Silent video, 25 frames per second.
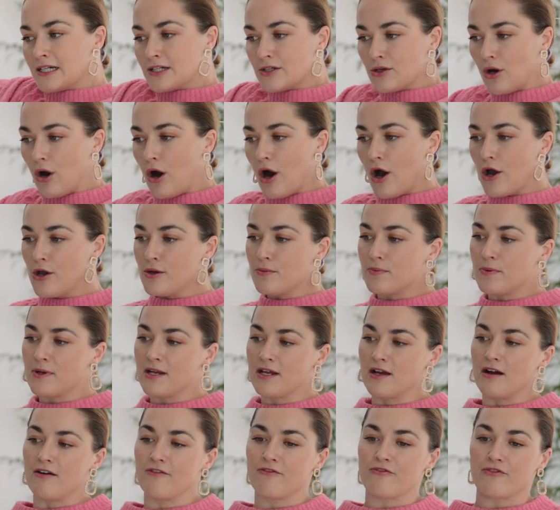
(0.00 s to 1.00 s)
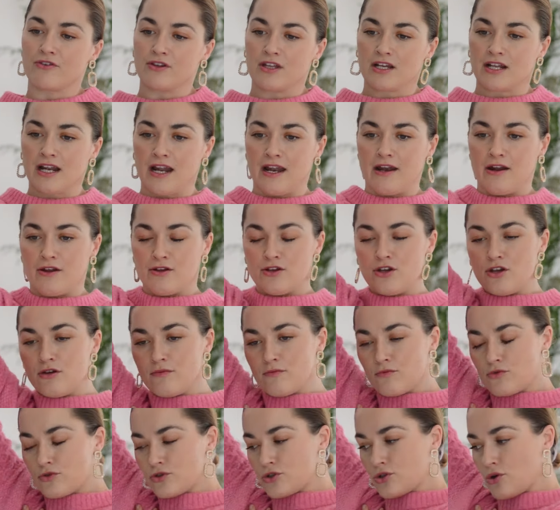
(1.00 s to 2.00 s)
You're opening up through the
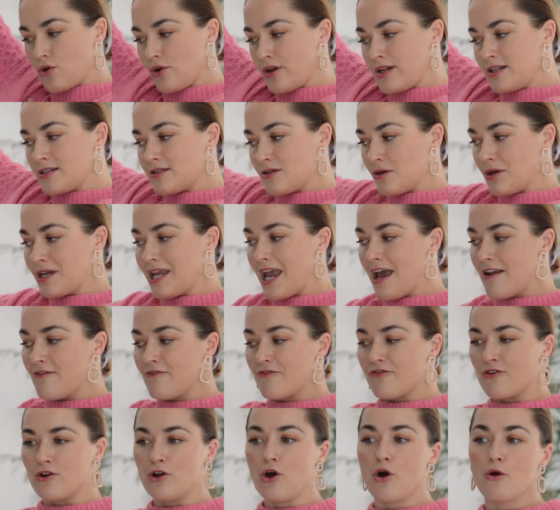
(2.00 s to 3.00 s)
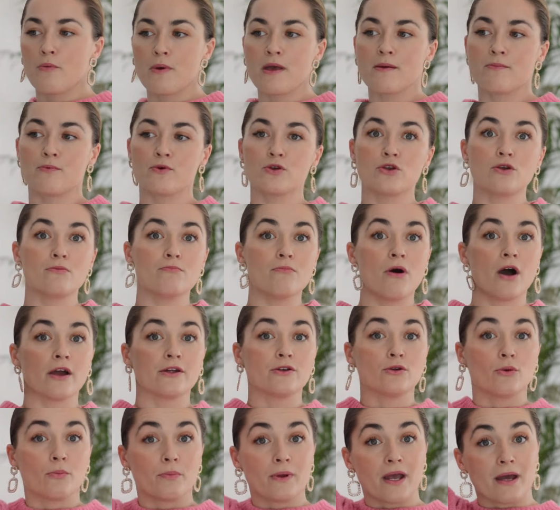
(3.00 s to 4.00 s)
glenohumeral joint. So again, for a lot of people, you
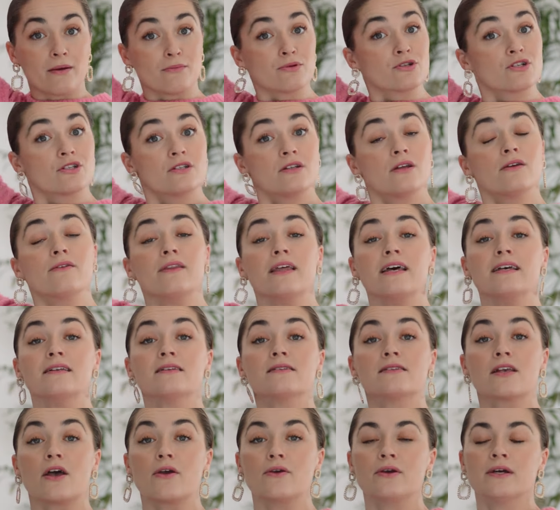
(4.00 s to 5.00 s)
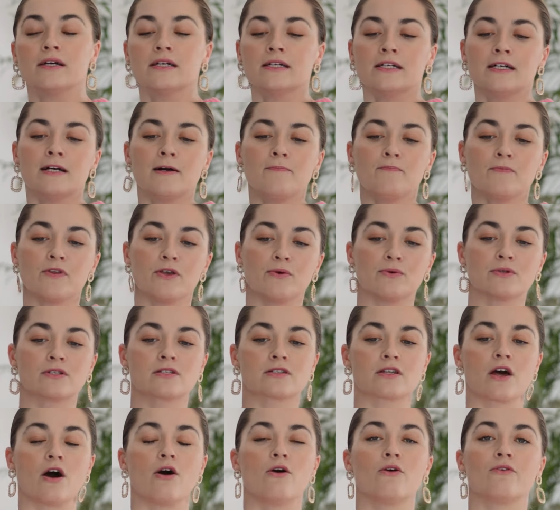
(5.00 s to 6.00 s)
might not be able to do this. So you would
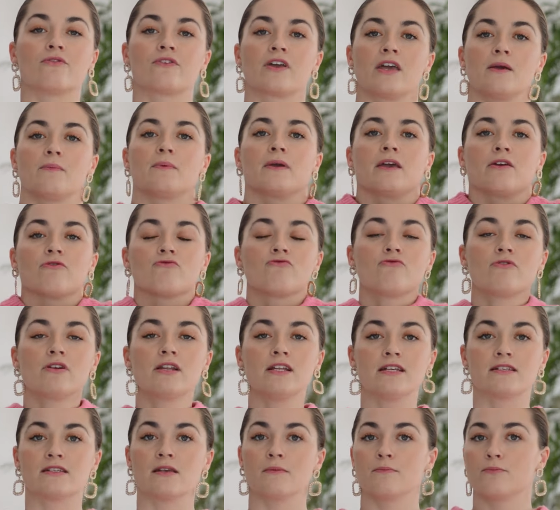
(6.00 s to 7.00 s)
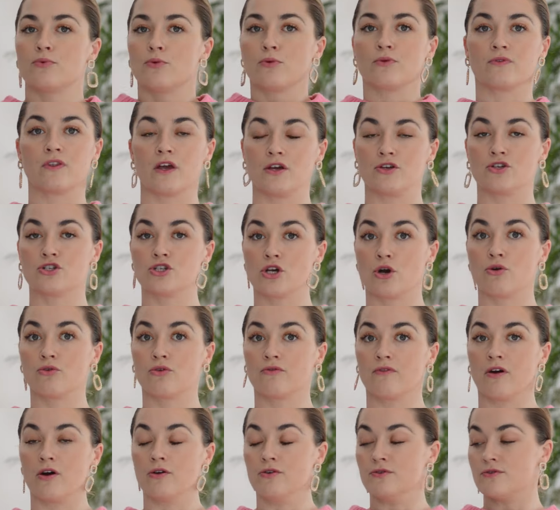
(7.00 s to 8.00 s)
start off keeping it really simple with those
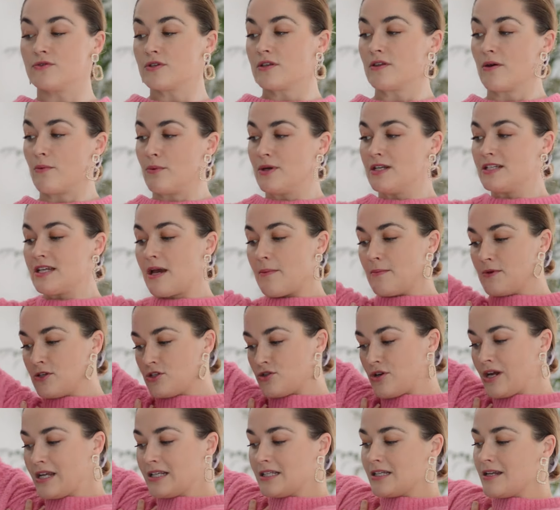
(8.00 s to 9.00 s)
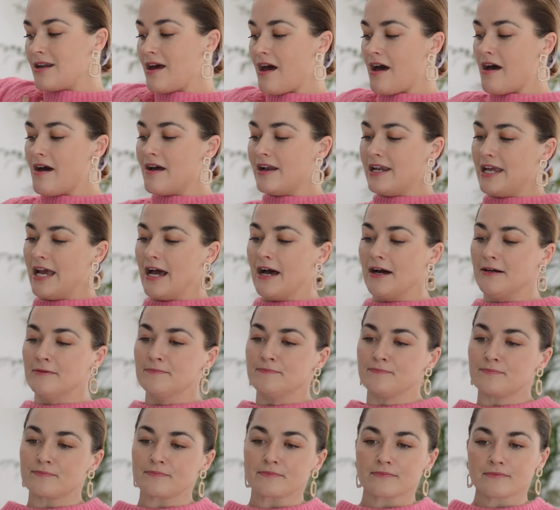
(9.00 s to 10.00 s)
shoulder rolls that we demonstrated
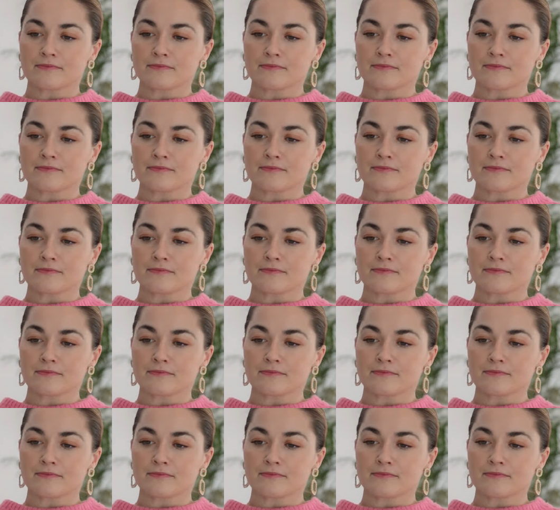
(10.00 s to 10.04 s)
earlier.